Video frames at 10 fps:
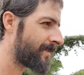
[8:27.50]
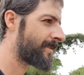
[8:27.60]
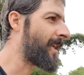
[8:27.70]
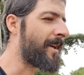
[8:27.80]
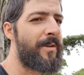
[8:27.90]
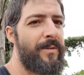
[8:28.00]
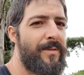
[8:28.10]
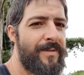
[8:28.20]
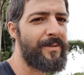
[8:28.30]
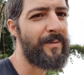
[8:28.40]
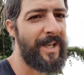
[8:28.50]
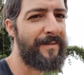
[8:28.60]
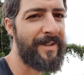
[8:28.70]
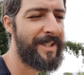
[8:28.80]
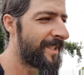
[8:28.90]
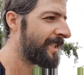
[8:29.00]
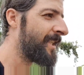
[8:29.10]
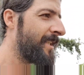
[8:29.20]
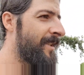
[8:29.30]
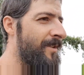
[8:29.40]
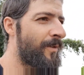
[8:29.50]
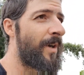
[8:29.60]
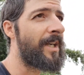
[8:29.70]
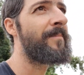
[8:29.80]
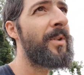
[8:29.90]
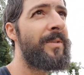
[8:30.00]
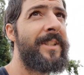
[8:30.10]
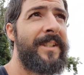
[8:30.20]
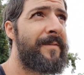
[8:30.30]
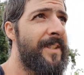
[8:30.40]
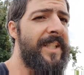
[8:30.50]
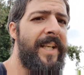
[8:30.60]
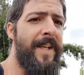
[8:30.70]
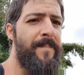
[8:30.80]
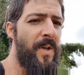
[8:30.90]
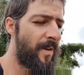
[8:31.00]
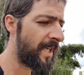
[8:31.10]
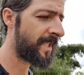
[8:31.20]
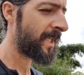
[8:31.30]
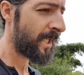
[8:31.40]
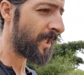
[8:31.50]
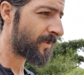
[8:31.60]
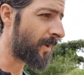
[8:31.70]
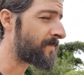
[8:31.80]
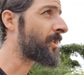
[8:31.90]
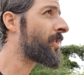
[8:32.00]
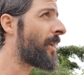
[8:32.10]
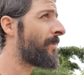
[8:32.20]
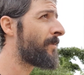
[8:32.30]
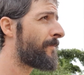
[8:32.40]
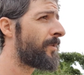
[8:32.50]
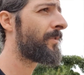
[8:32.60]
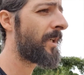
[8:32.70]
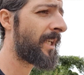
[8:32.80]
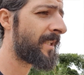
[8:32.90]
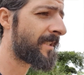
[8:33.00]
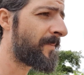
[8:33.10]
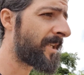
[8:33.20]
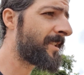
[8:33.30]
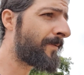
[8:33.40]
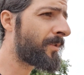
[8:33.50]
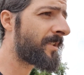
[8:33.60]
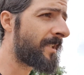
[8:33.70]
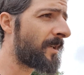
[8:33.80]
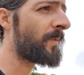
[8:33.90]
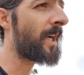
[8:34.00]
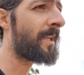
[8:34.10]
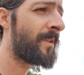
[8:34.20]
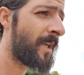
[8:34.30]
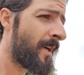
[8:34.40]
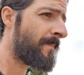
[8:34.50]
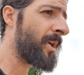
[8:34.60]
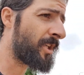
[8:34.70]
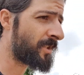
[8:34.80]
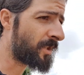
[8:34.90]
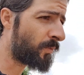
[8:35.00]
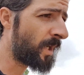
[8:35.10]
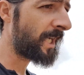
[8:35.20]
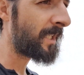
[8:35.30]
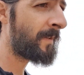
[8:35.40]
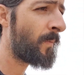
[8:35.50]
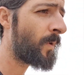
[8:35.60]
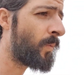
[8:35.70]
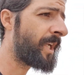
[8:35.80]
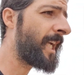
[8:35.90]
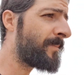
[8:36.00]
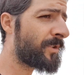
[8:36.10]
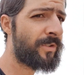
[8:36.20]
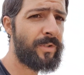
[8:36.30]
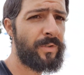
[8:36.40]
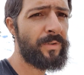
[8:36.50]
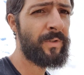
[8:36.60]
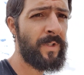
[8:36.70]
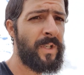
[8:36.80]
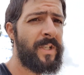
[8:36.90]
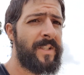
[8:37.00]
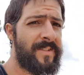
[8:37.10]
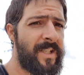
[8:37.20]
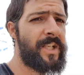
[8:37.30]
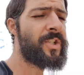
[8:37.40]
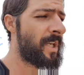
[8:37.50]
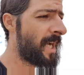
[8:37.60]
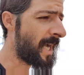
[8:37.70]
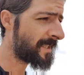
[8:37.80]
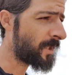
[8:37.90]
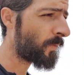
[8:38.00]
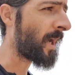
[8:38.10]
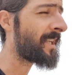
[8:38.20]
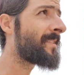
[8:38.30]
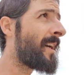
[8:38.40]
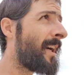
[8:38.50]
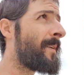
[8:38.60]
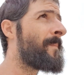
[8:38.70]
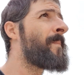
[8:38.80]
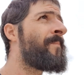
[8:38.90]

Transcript: tacos or whatever, your guacamoles and things like that. All right, so I'm just sharing with you some of the difficulties that we had because of the rain. We weren't able to do the silage at the right time,